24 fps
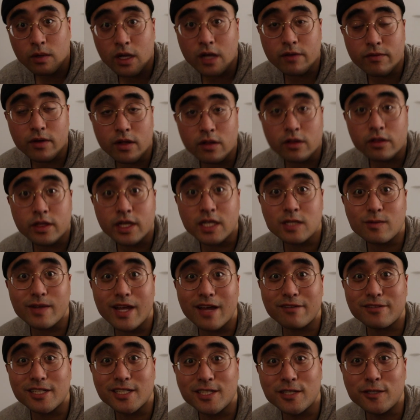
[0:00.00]
We have other things we
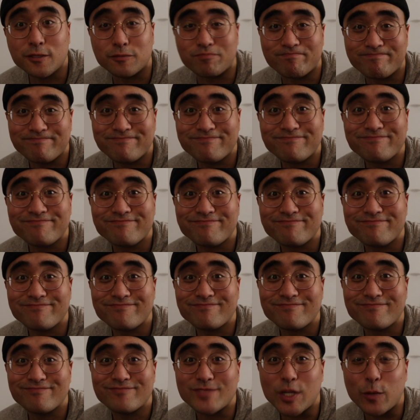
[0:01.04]
have to do.
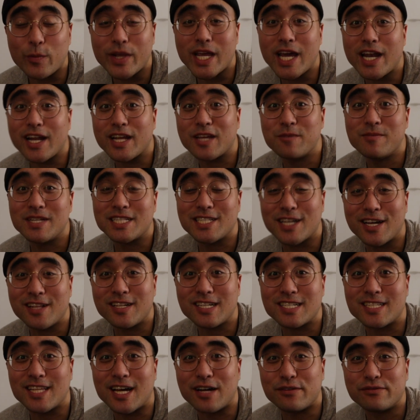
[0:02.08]
We got to commit to
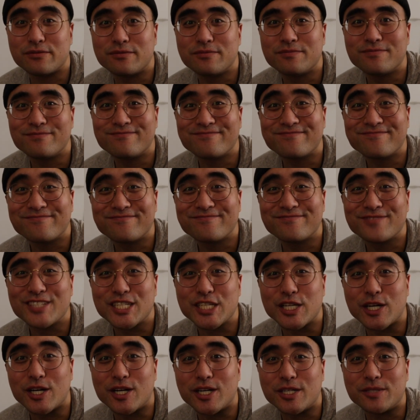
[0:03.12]
other stuff.
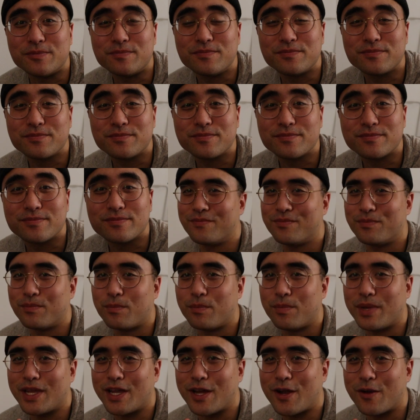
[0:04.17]
So,
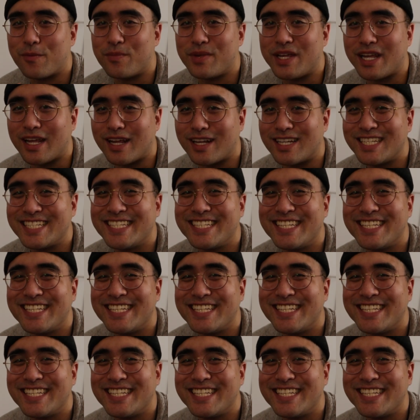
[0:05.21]
BRB.